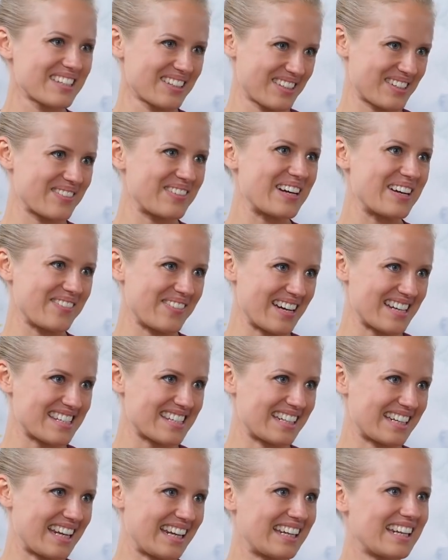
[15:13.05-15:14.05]
So it's very
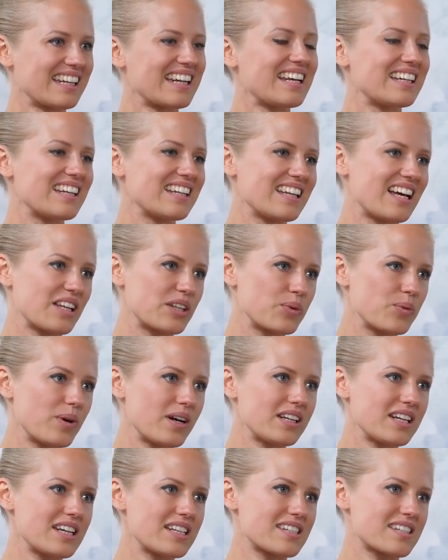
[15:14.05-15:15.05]
fascinating. And another
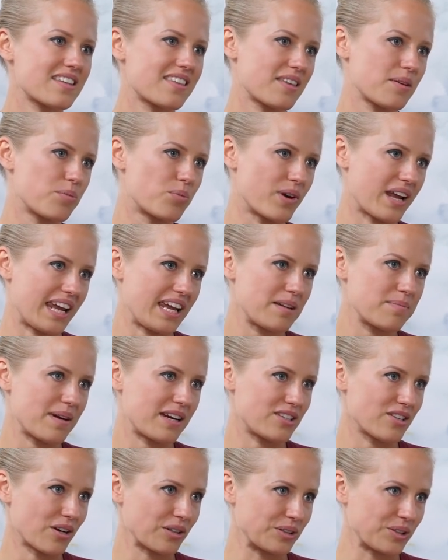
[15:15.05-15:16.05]
one is The Brain by
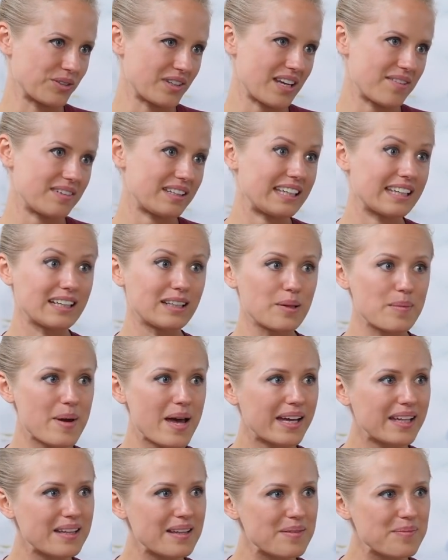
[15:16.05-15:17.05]
Dr. David
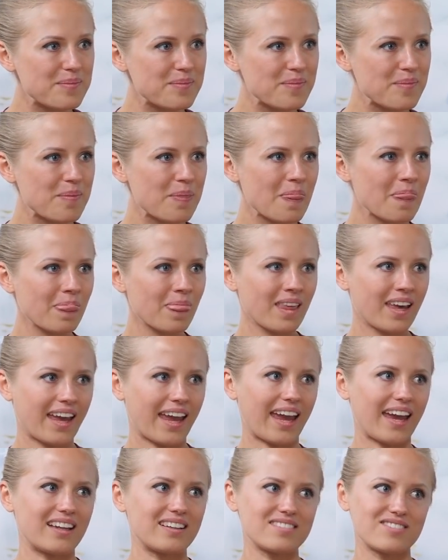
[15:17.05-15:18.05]
Eagleman.
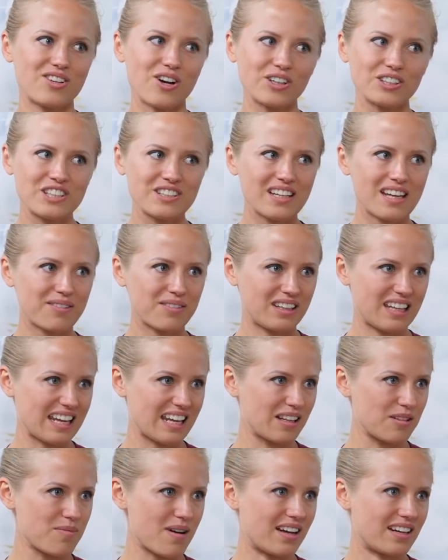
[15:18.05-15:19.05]
And Dr. David
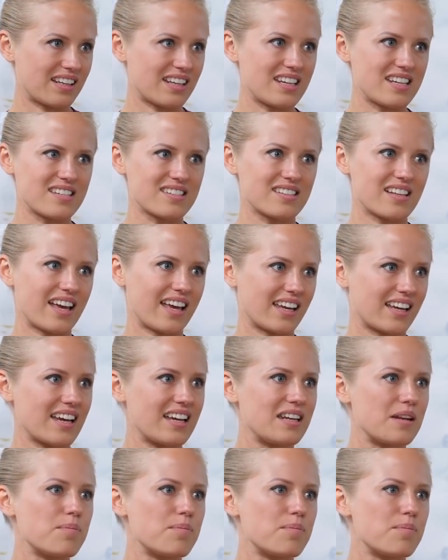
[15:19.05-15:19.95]
Eagleman, he's like